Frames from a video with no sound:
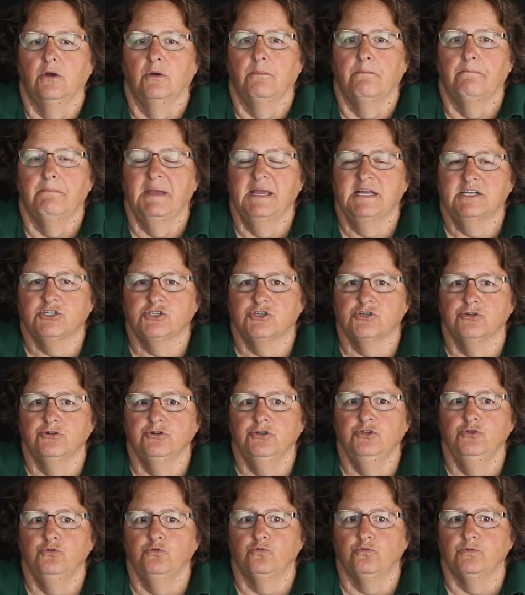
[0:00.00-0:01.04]
Make sure
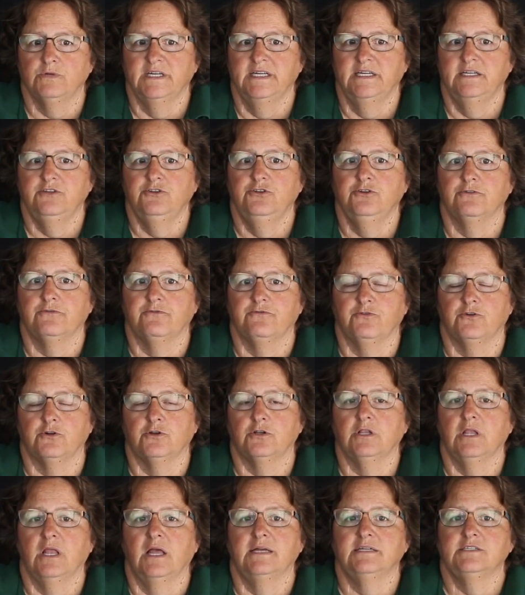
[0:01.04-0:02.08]
you read your
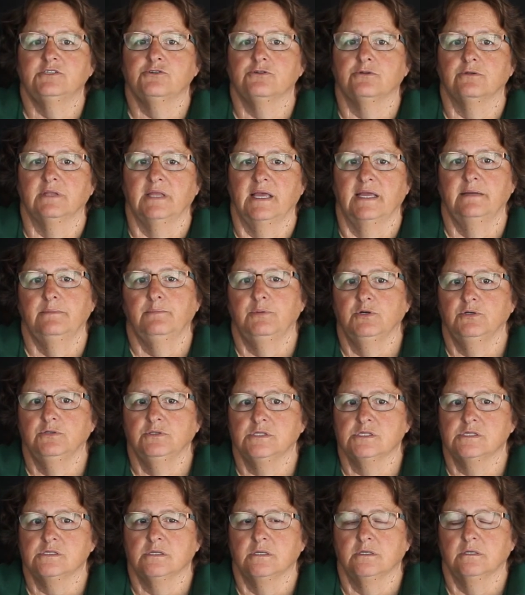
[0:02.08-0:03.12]
fertilizer
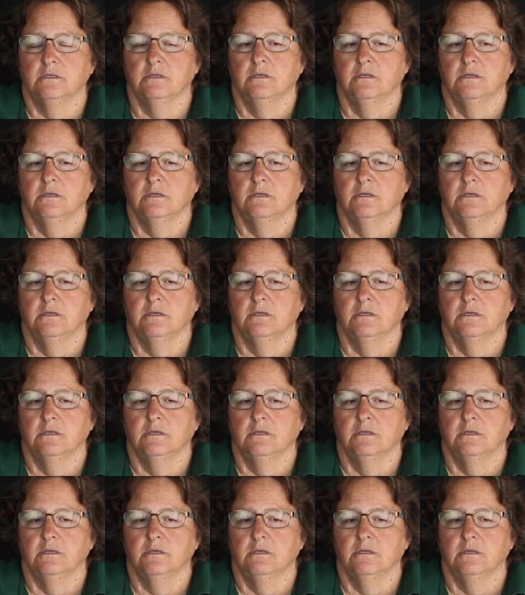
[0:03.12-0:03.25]
labels.